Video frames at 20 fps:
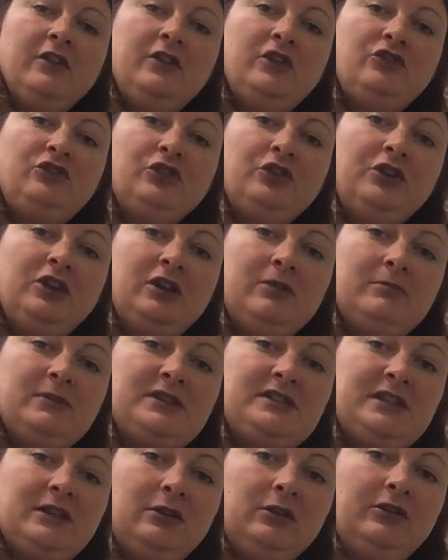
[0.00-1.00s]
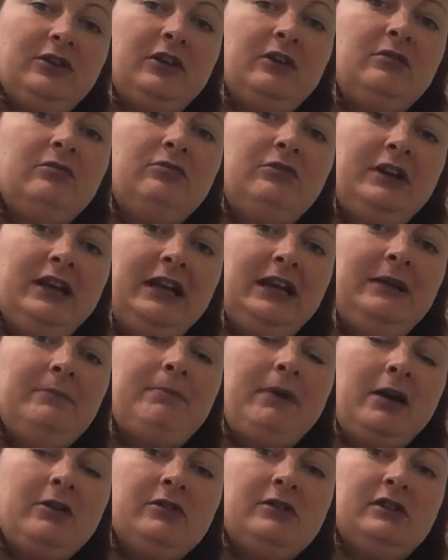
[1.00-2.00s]
that Johnny and Matilda really
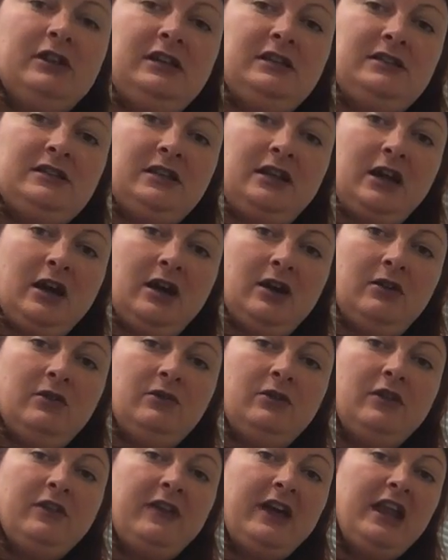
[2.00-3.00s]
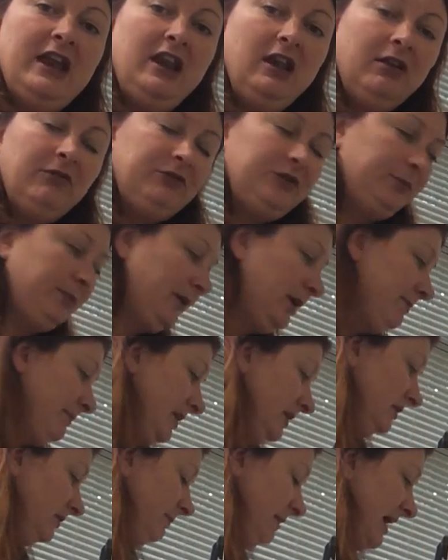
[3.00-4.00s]
both need to know that they're loved by
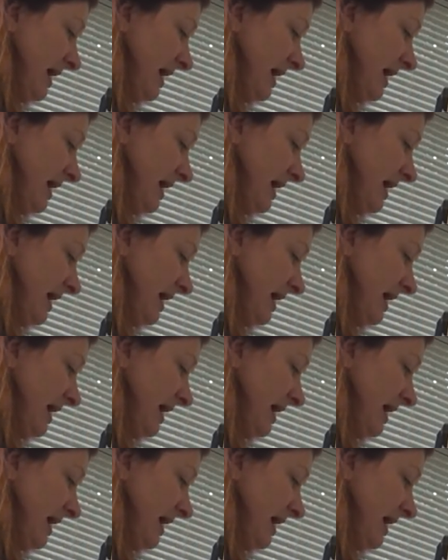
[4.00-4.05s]
both